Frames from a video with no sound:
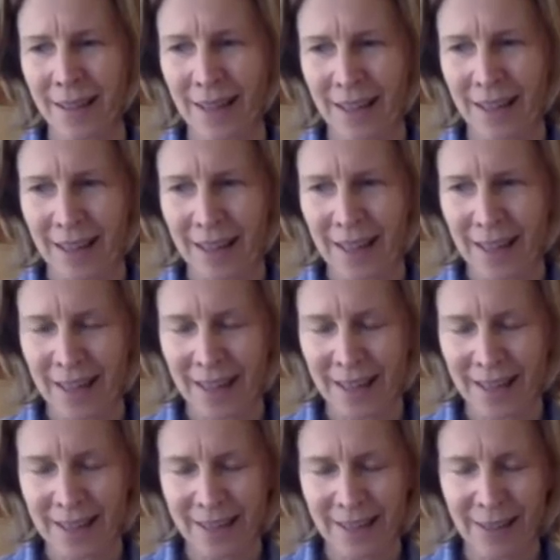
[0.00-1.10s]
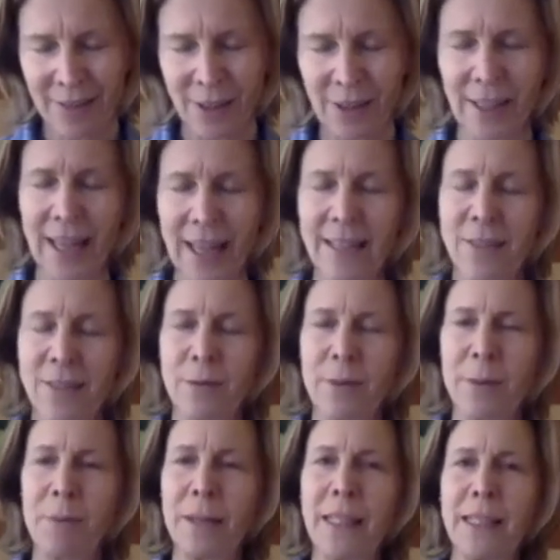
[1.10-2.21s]
And if you'd like to
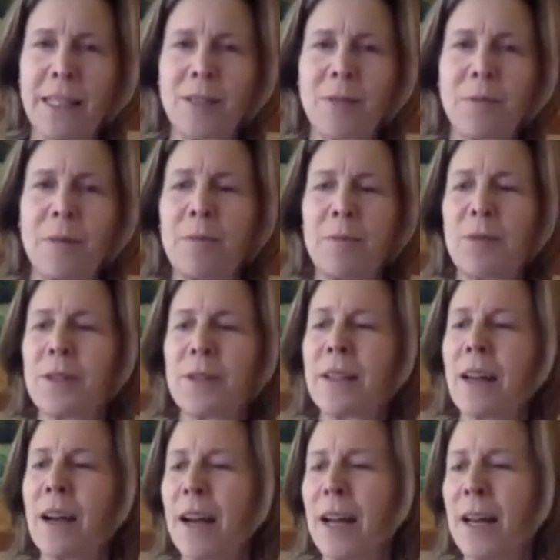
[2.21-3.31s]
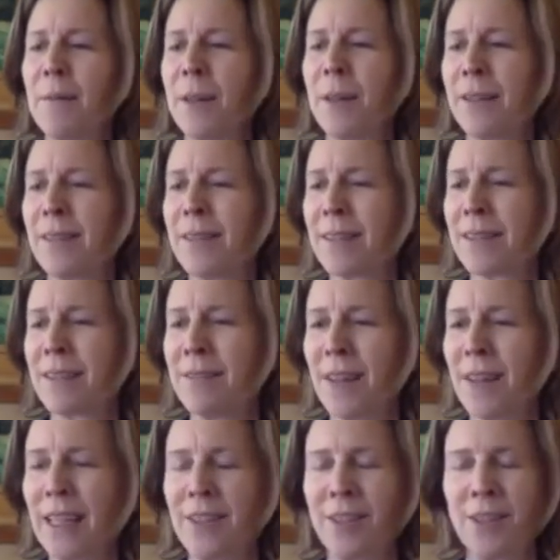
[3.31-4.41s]
repeat this one more time, I just
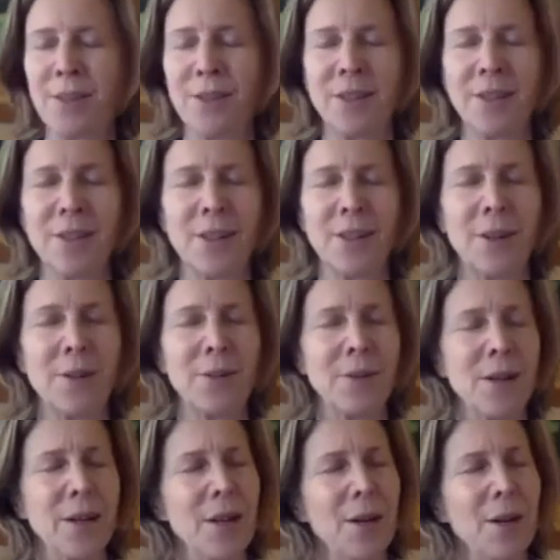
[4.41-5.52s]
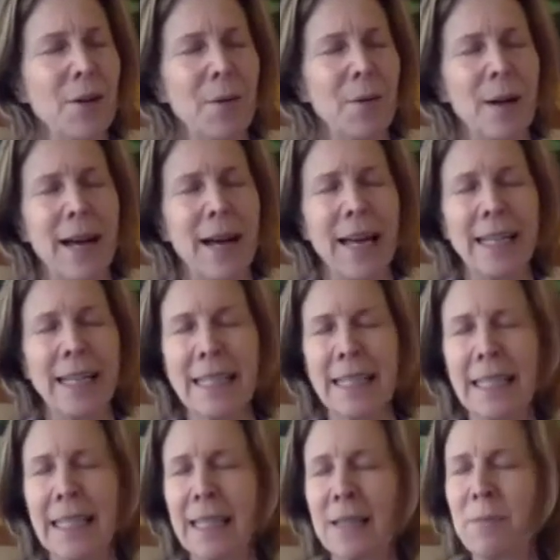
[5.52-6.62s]
invite you in your own way to
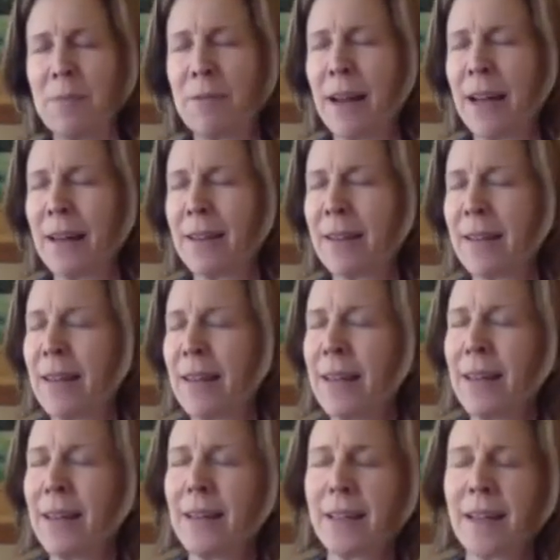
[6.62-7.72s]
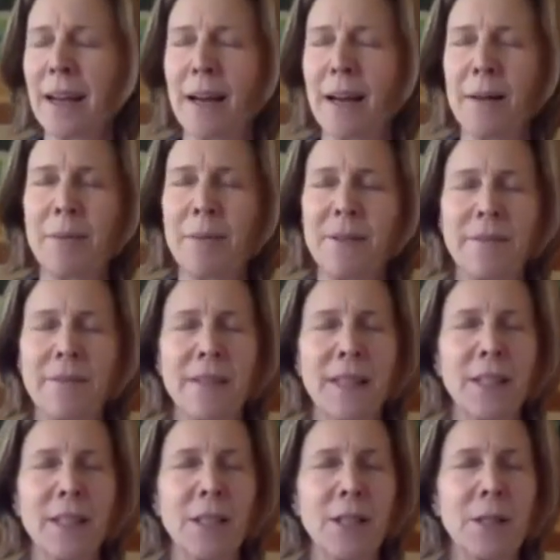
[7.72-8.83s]
let the breath come and
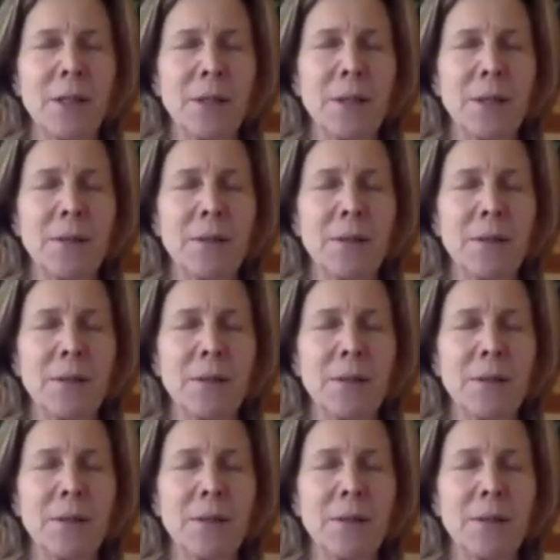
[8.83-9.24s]
fill you.